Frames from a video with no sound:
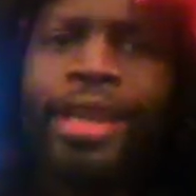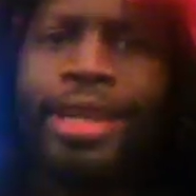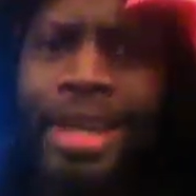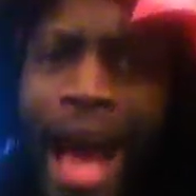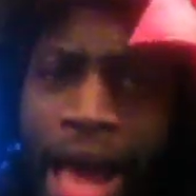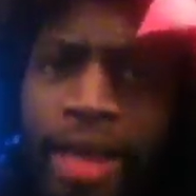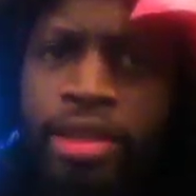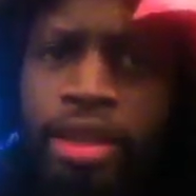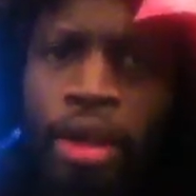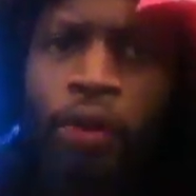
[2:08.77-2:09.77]

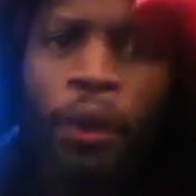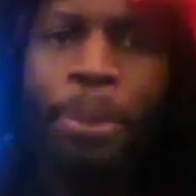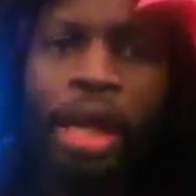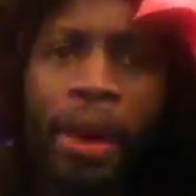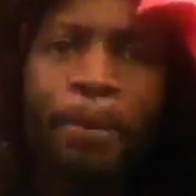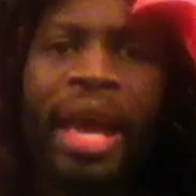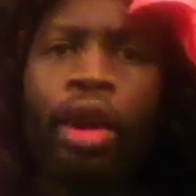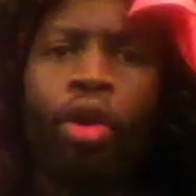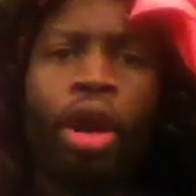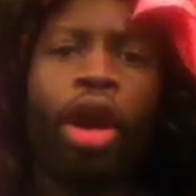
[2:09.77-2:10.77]
not for being
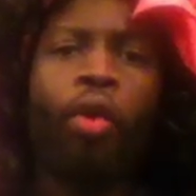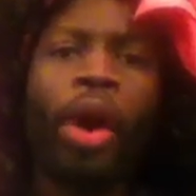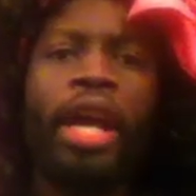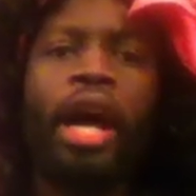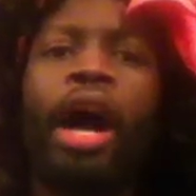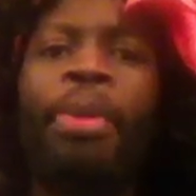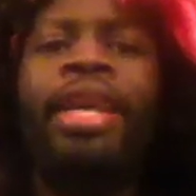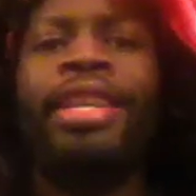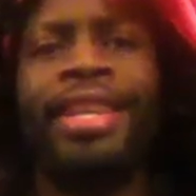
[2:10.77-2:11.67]
back on her way up,